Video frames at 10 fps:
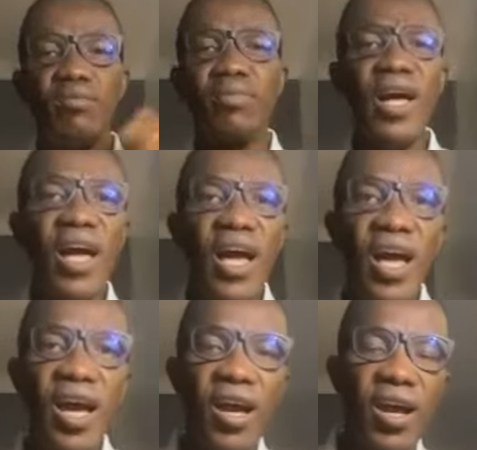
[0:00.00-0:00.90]

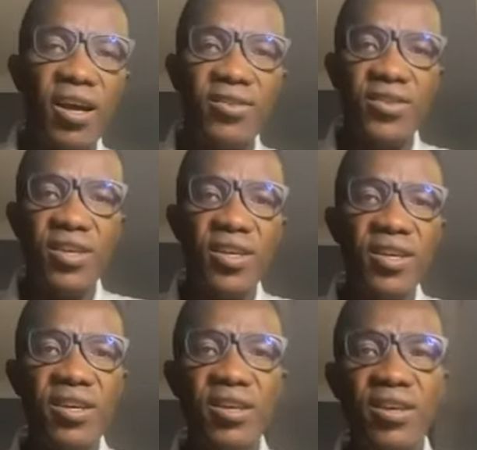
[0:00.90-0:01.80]
Bless
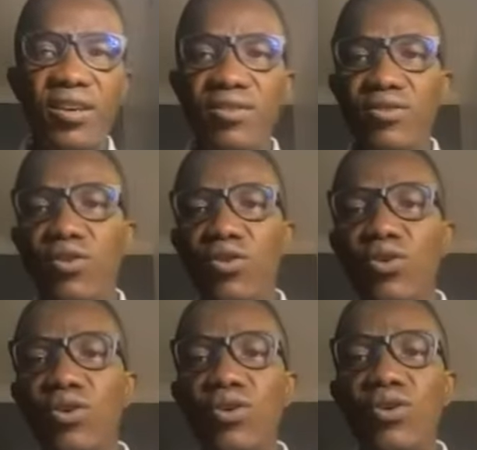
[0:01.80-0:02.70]
his
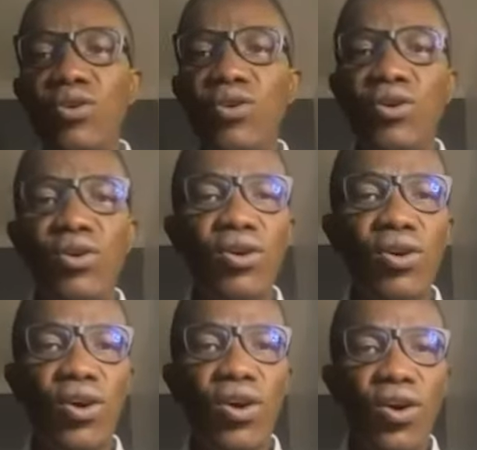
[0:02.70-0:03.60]
holy,
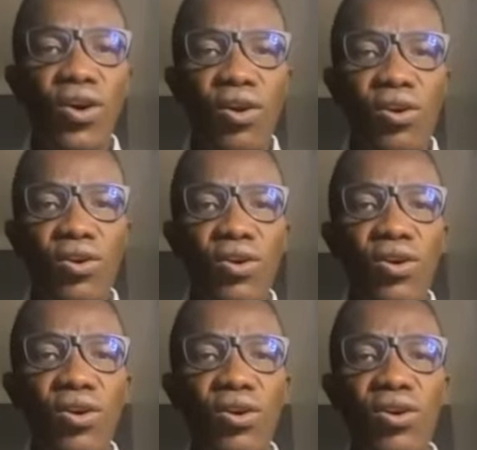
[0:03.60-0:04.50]

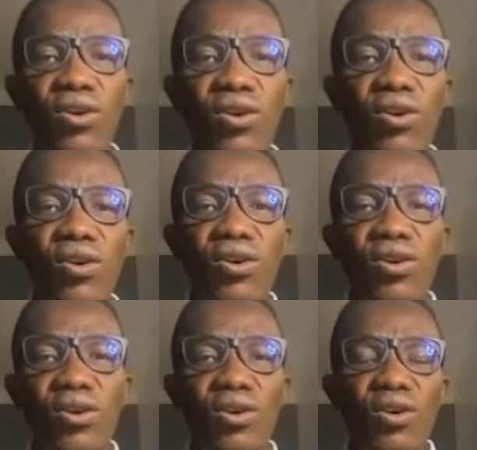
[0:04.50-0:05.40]

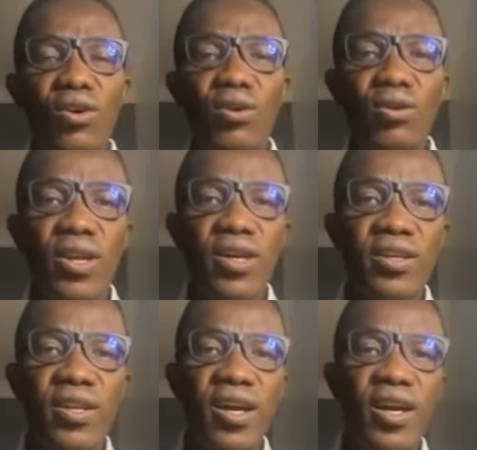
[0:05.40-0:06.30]
holy
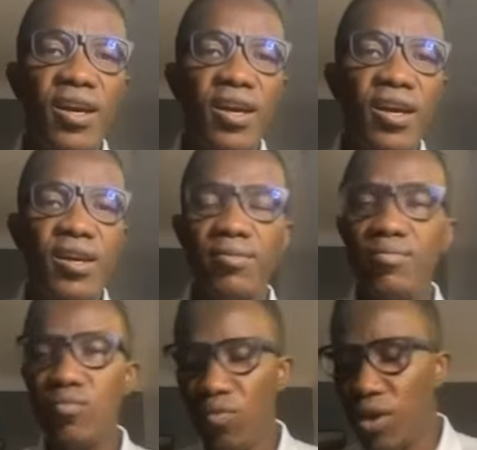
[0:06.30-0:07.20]
name.
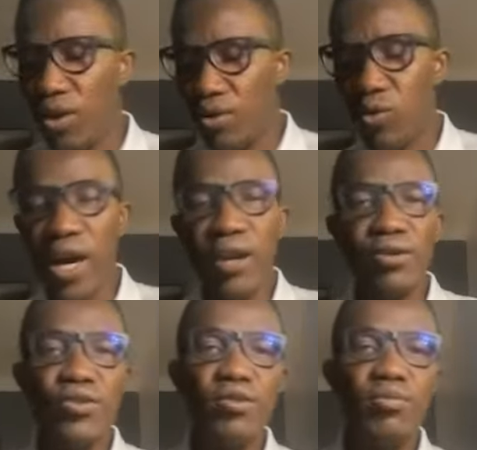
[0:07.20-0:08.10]
Why
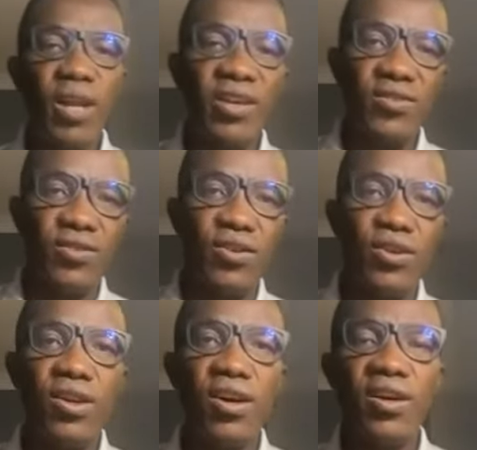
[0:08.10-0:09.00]
don't you bless
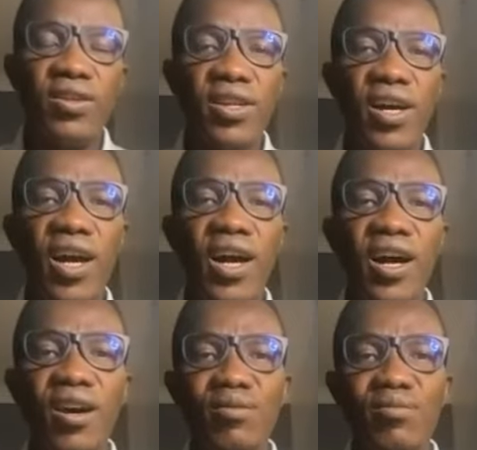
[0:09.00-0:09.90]
the Lord now?
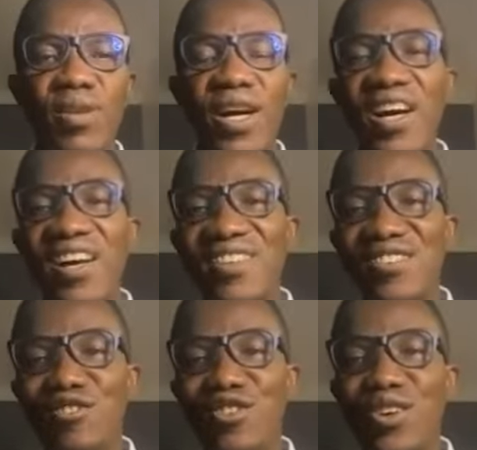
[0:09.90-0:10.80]

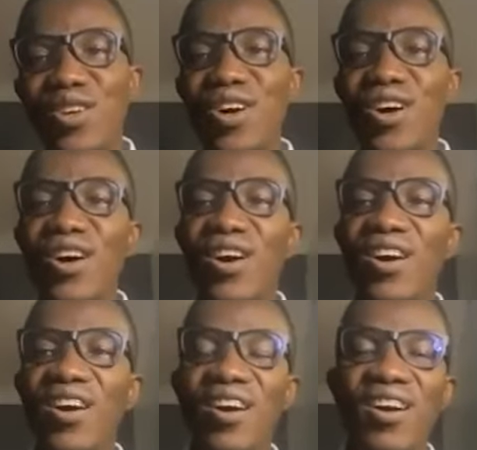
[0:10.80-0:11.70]
Bless the
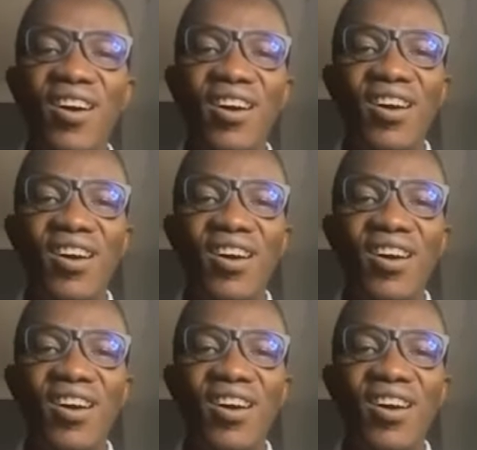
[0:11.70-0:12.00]
Lord.